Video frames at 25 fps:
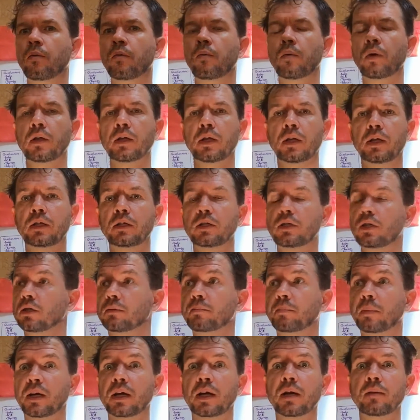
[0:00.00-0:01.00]
Well, then it
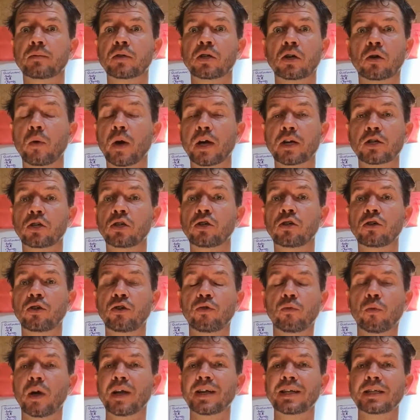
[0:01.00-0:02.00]
just becomes a question, do
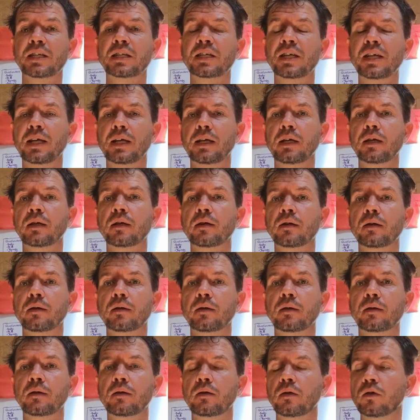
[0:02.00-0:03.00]
you want to see?
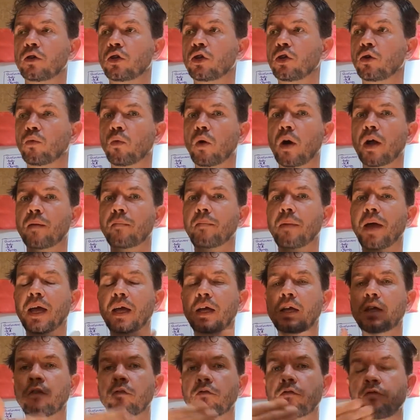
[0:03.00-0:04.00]
And do you want to
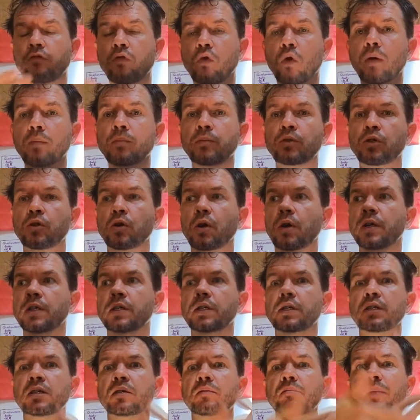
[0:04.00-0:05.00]
make informed
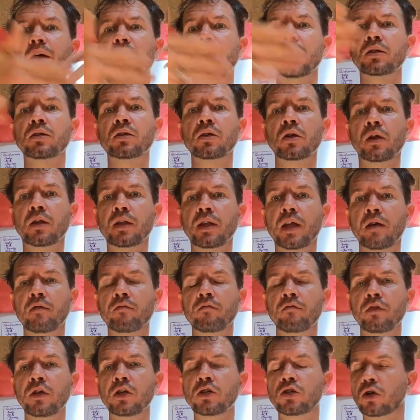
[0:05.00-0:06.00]
choices based on that
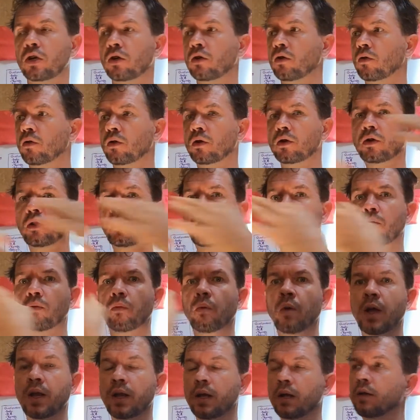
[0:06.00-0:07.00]
vision, or do you
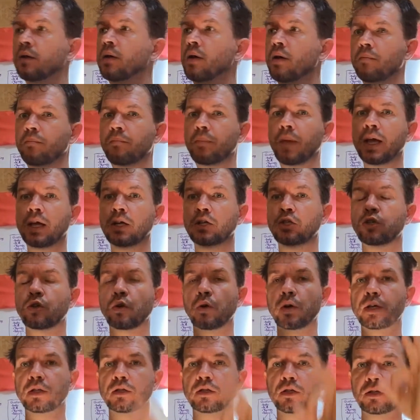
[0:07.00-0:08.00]
want to make
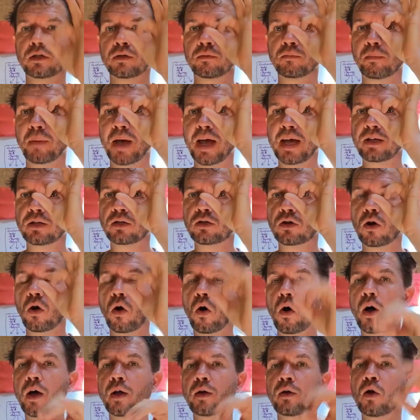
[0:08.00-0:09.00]
choices based
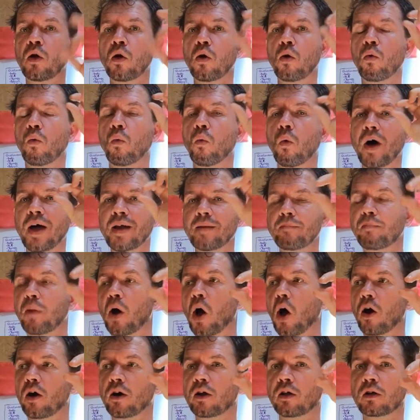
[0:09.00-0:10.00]
on one
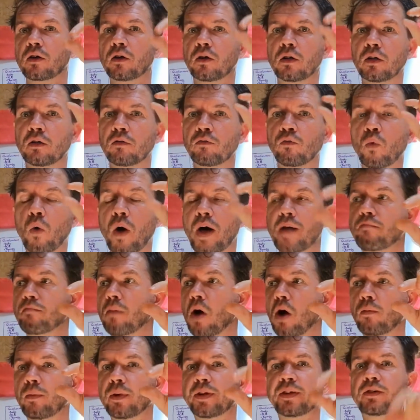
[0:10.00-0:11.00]
particle of one
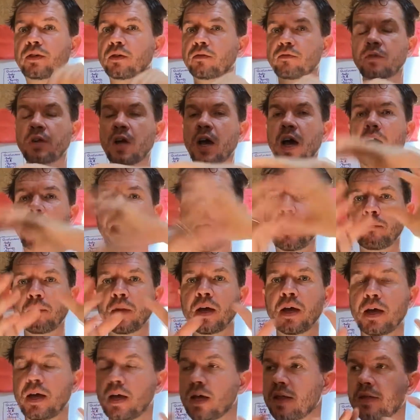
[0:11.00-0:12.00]
moment of time
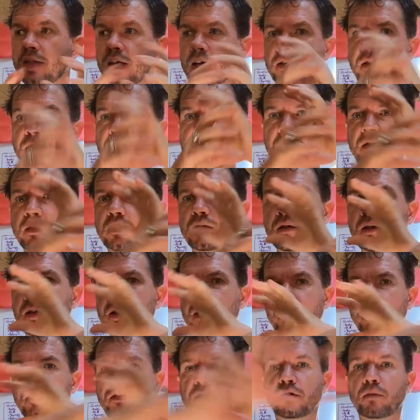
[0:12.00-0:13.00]
that's
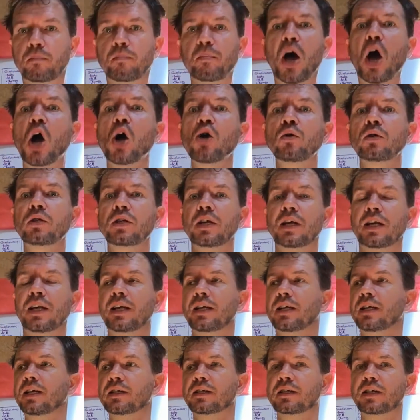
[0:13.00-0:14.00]

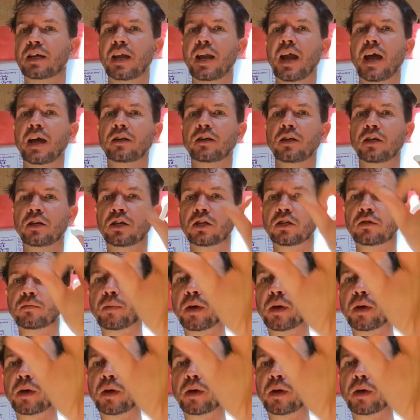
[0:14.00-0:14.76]
supposedly disconnected just